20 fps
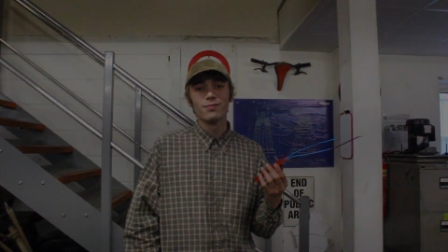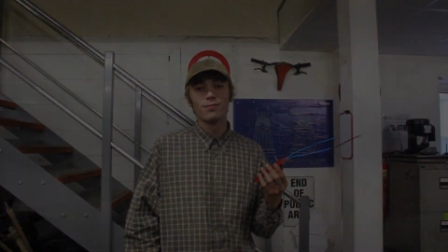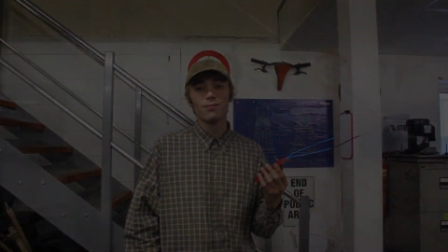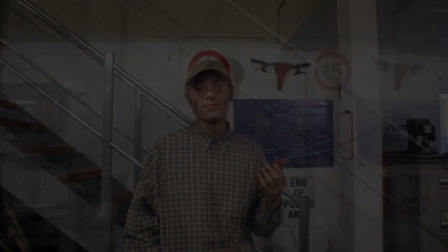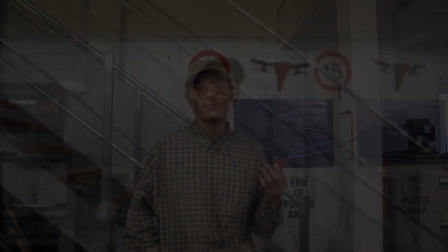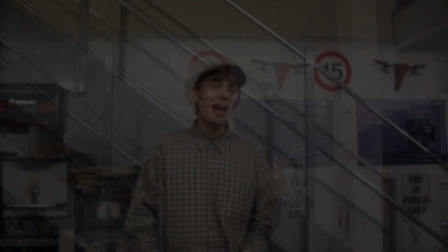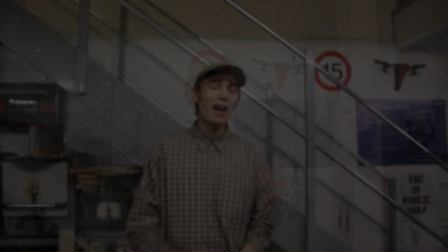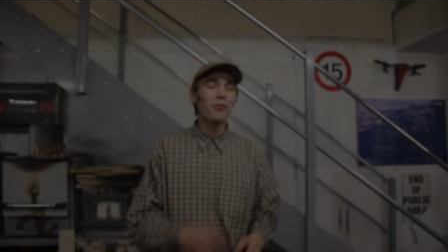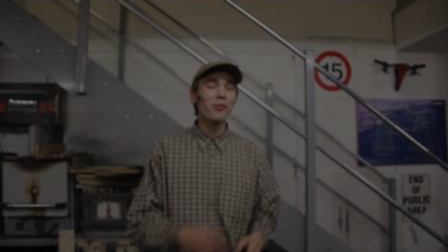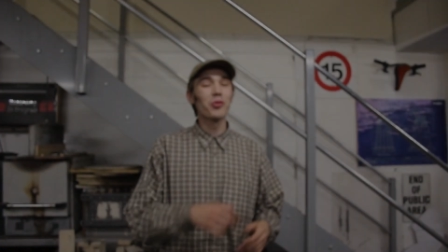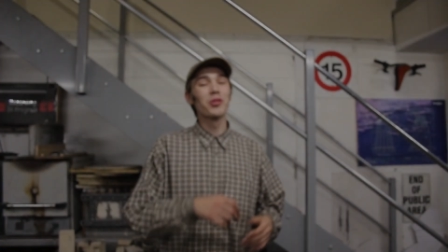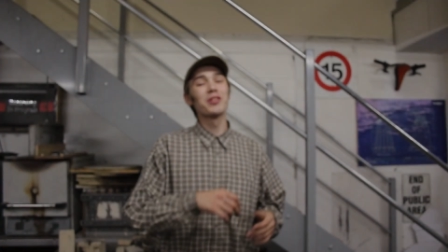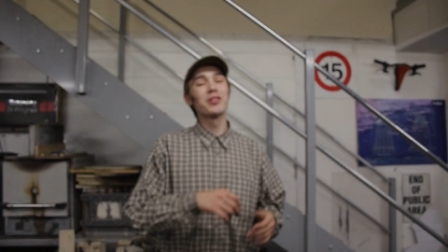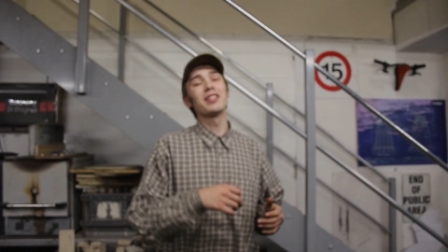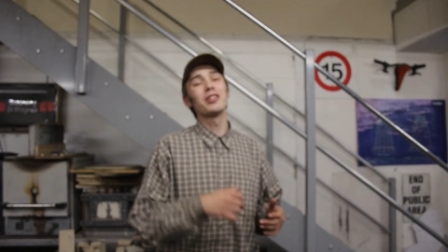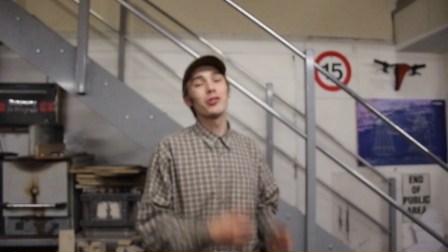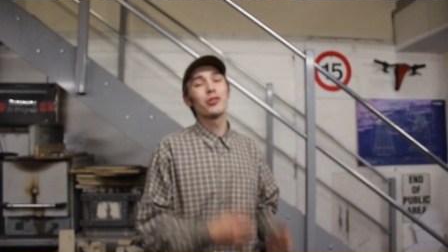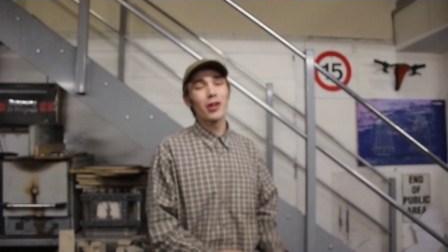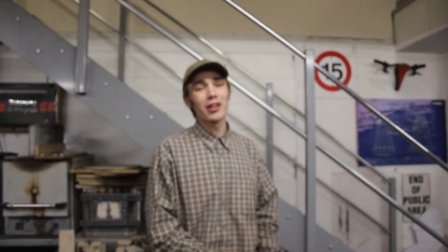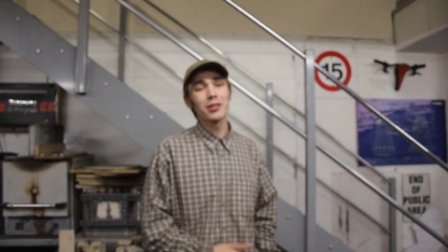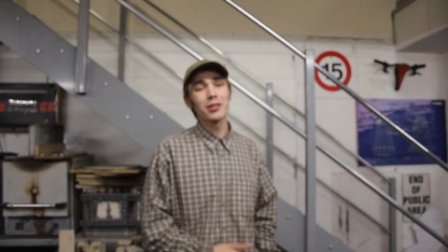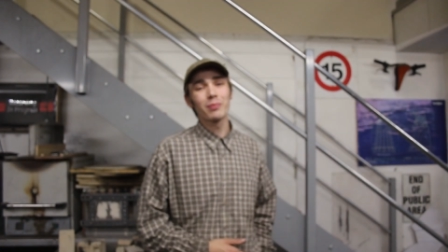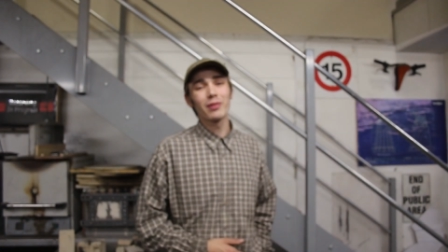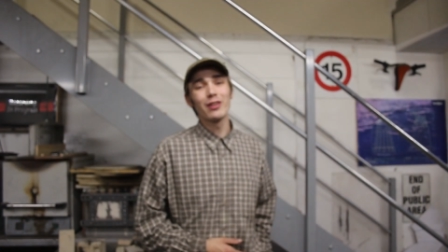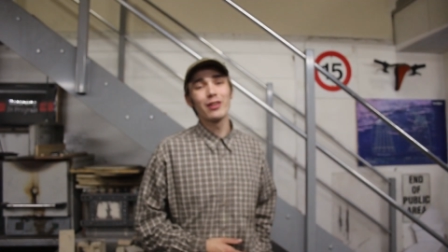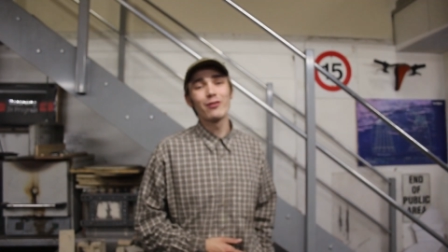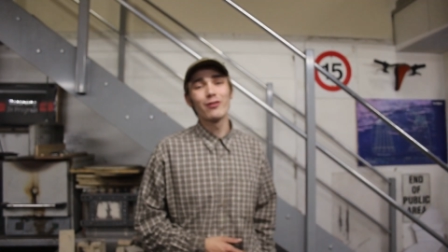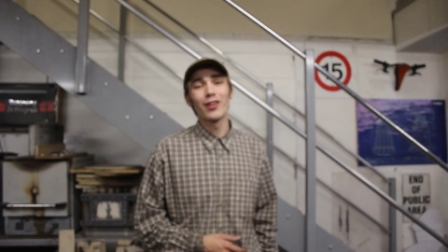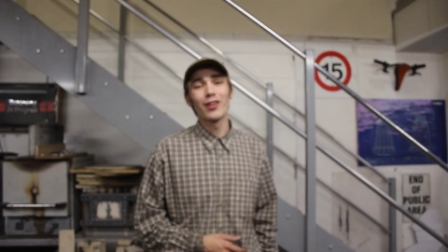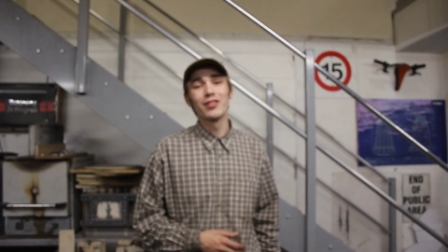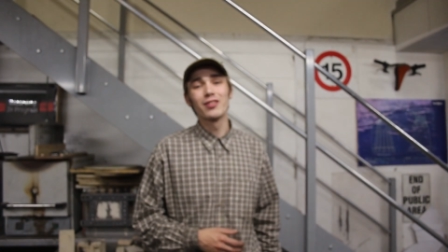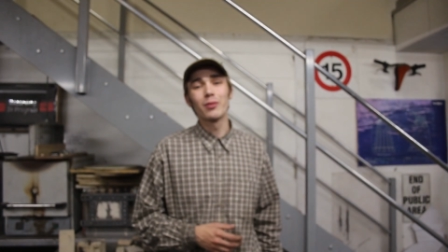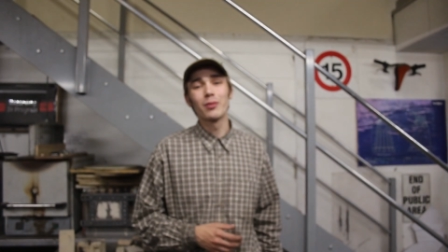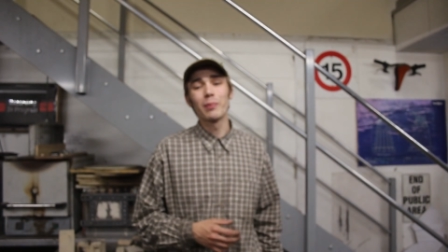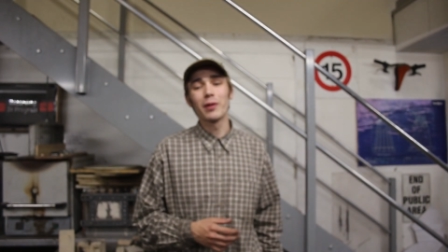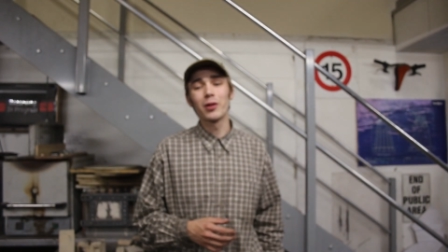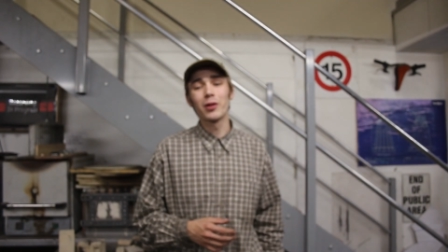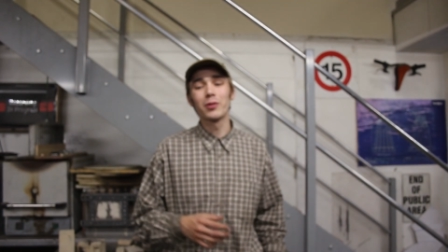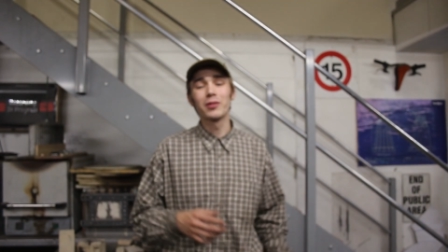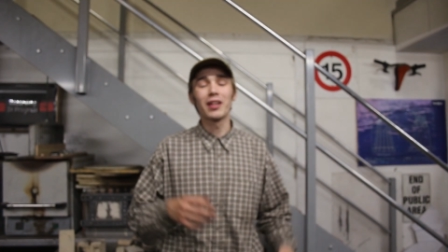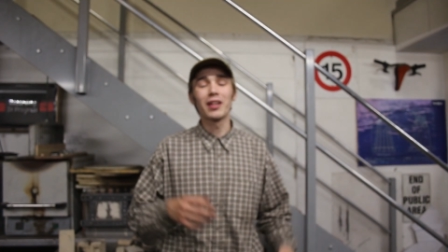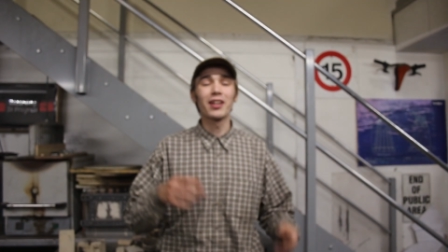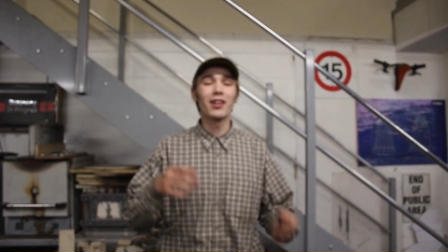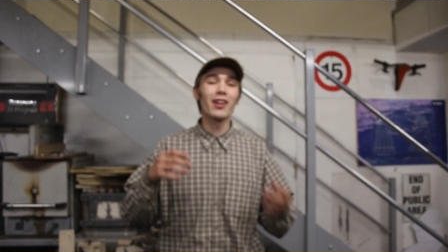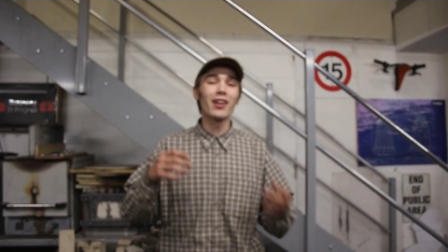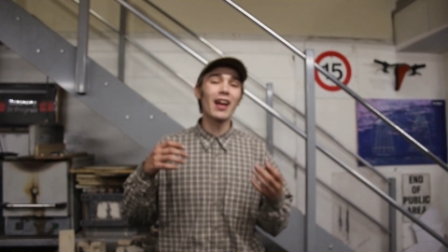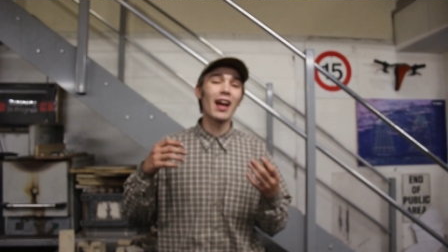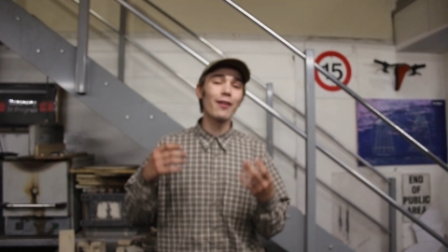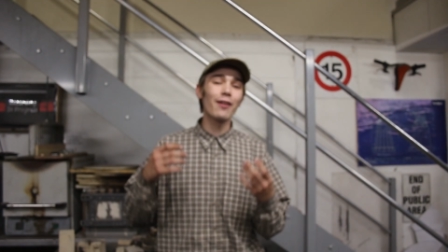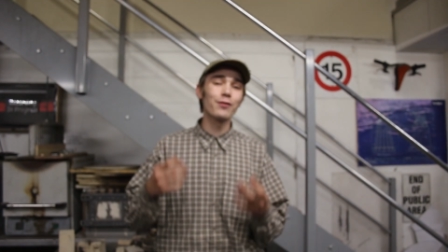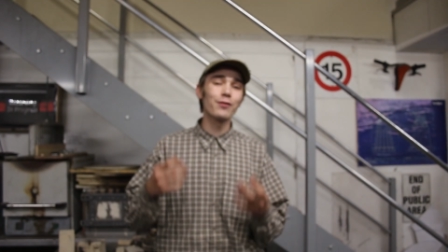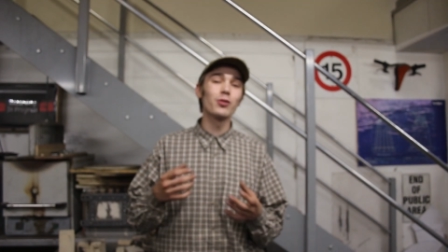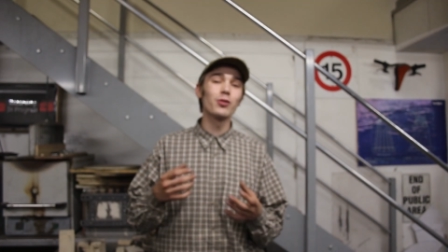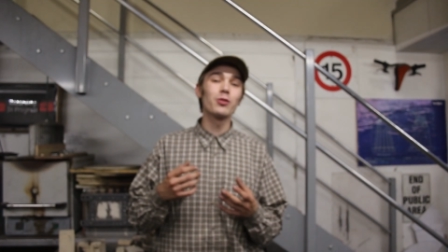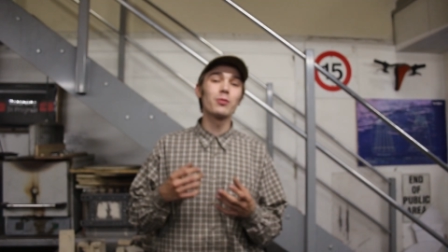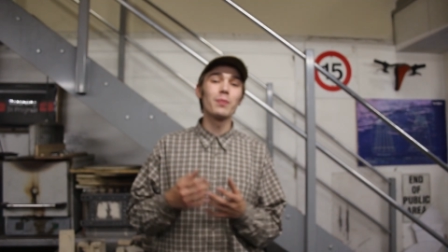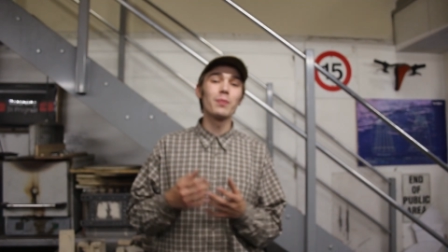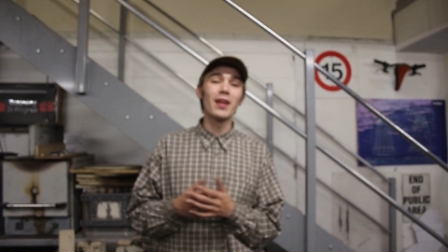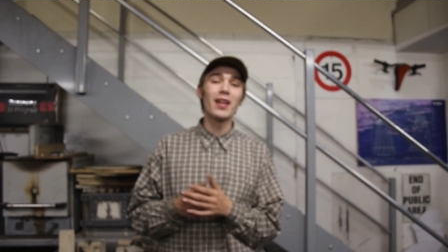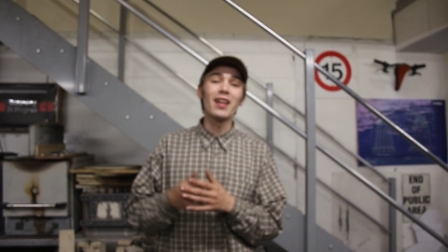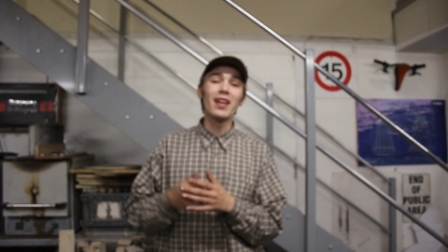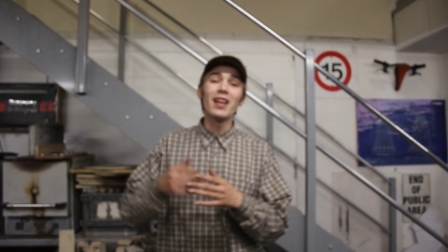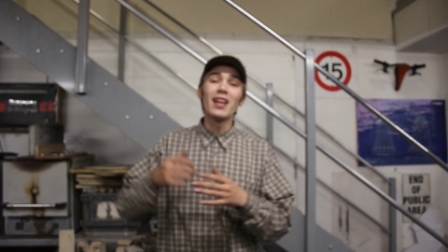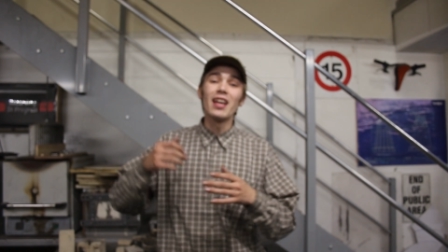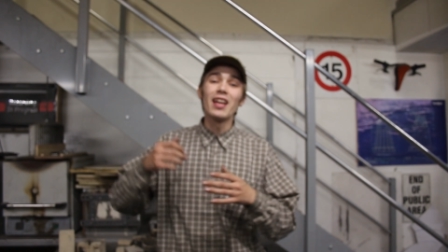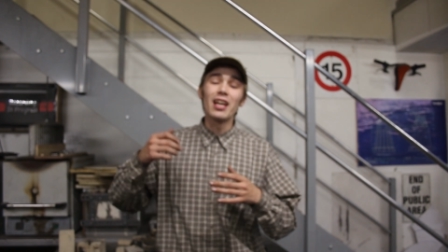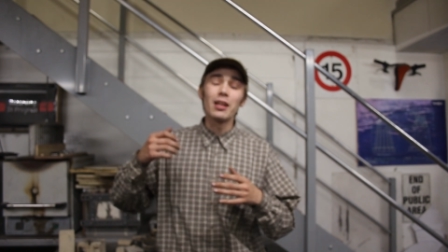That was incredibly fun to build and I have to admit